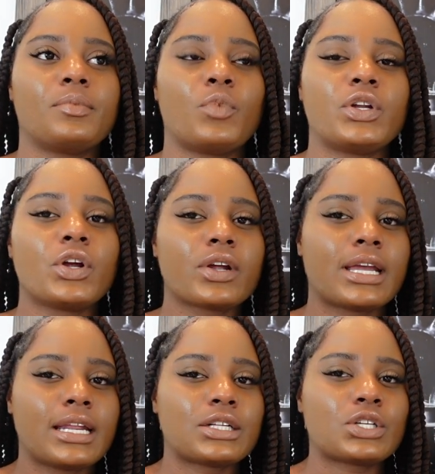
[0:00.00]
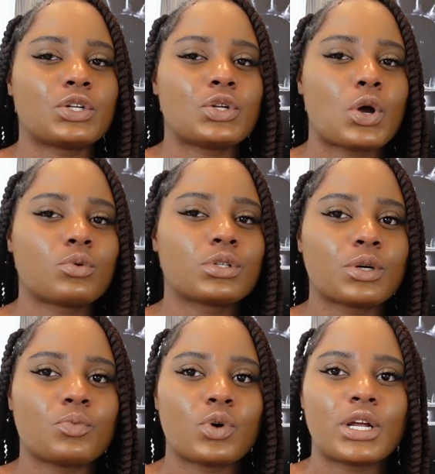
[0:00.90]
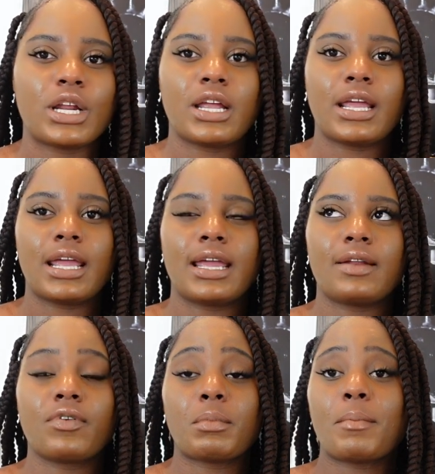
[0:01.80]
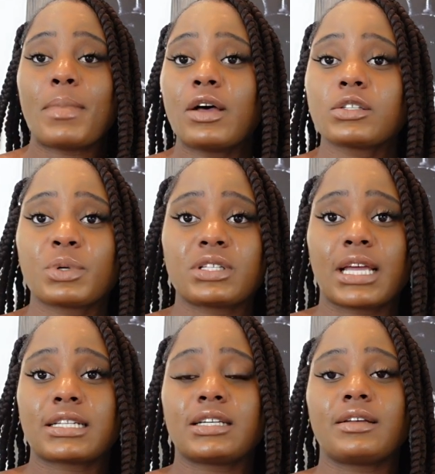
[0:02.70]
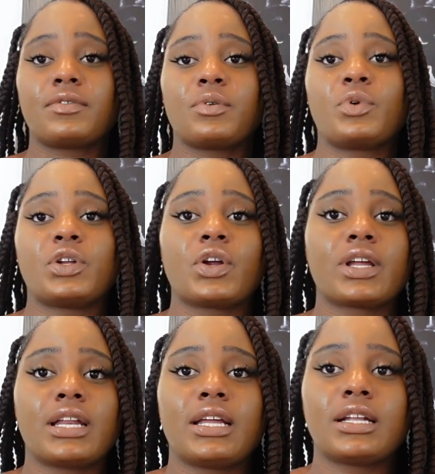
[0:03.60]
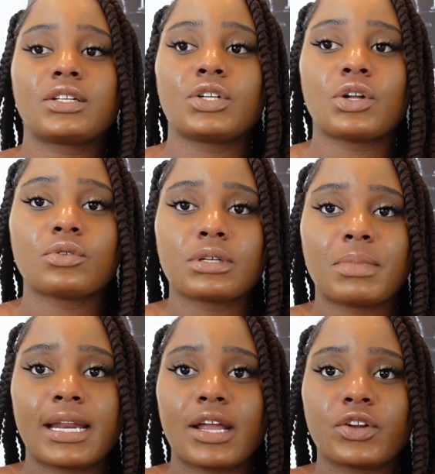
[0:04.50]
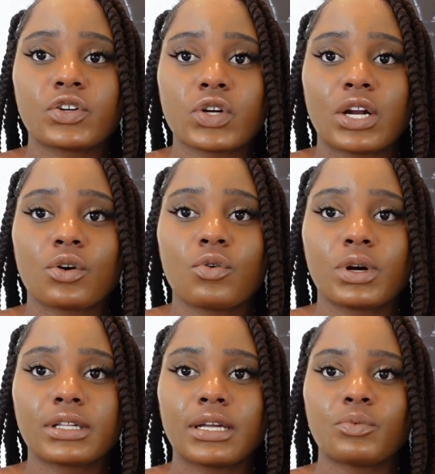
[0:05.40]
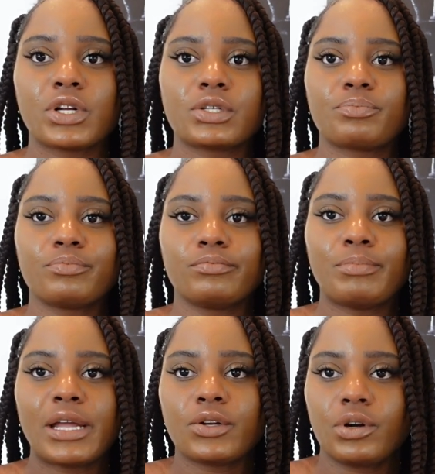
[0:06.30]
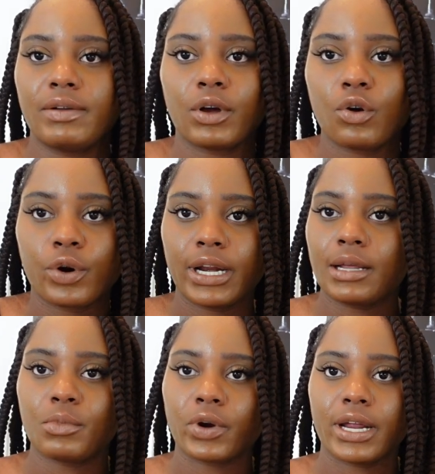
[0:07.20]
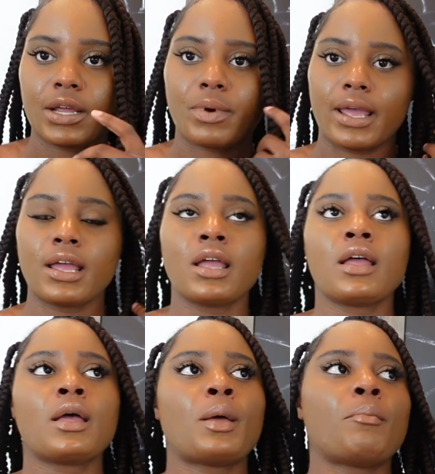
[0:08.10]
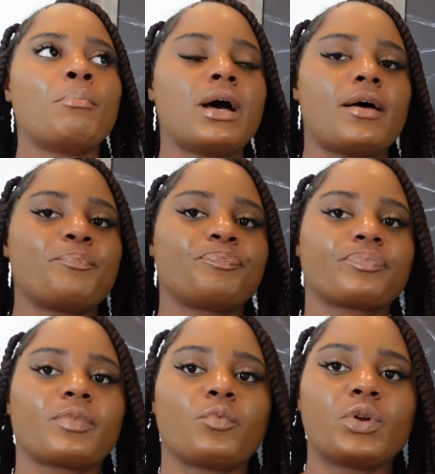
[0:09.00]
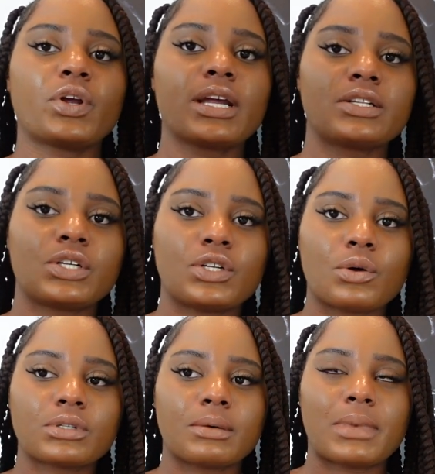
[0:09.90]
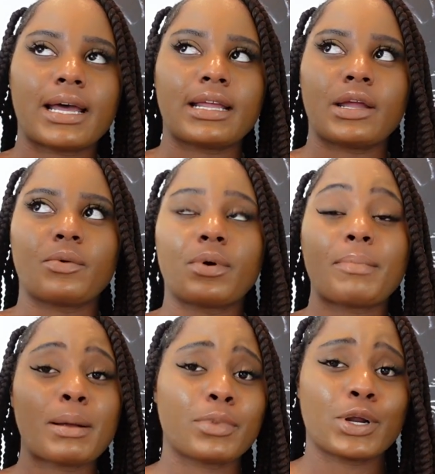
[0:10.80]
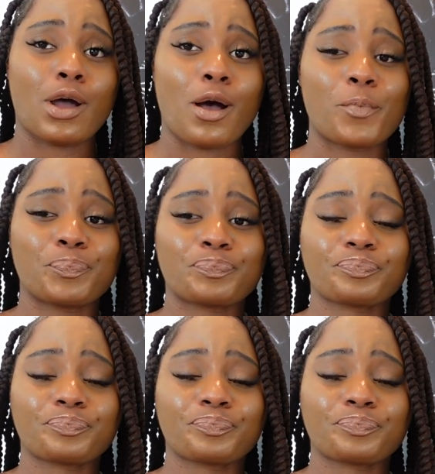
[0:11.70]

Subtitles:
when you're getting to know someone, and from a male's perspective, when you're getting to know somebody and you're trying to court them, which men don't even court anymore anyway, but when you're getting to know somebody, remember y'all,